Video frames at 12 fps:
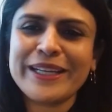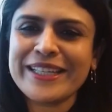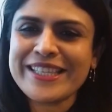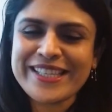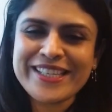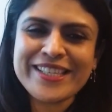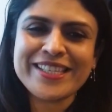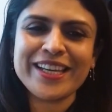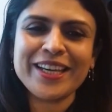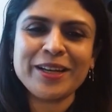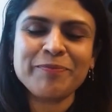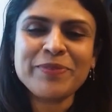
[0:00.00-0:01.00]

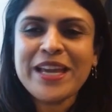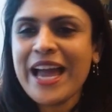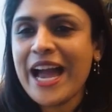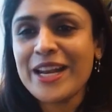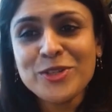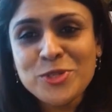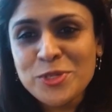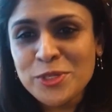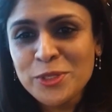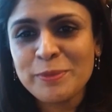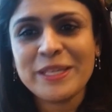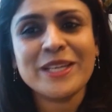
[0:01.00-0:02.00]
consistent. And it's
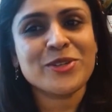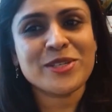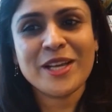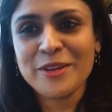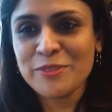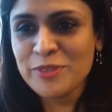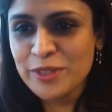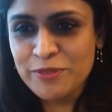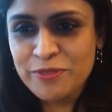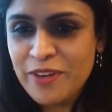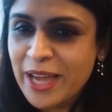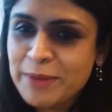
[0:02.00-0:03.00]
true, because there's a lot of good
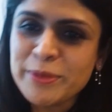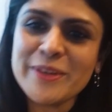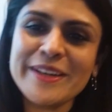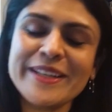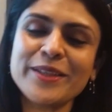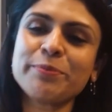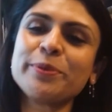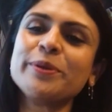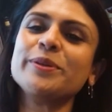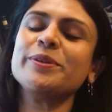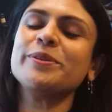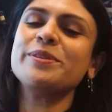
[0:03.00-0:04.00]
fiber in the
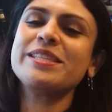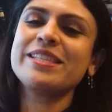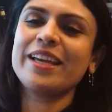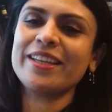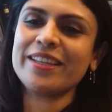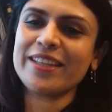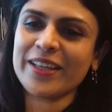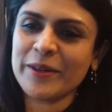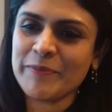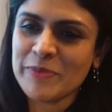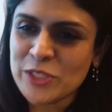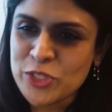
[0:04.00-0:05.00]
prunes, and
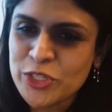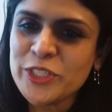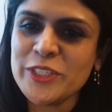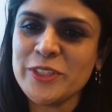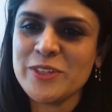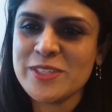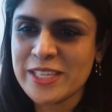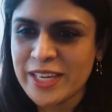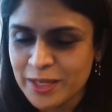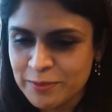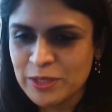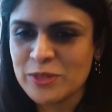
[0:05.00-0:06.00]
the sugars
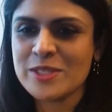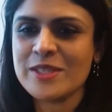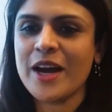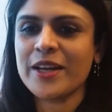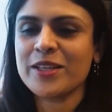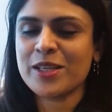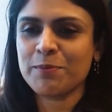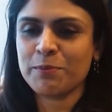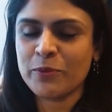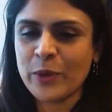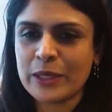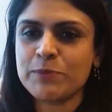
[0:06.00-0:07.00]
that help, is not as
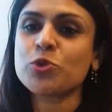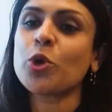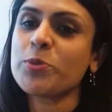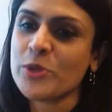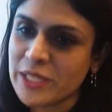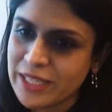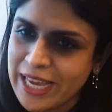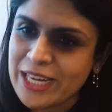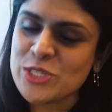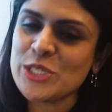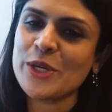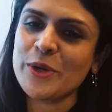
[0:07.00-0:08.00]
well absorbed, so you can
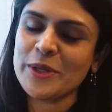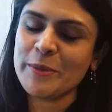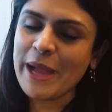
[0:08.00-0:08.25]
actually go to the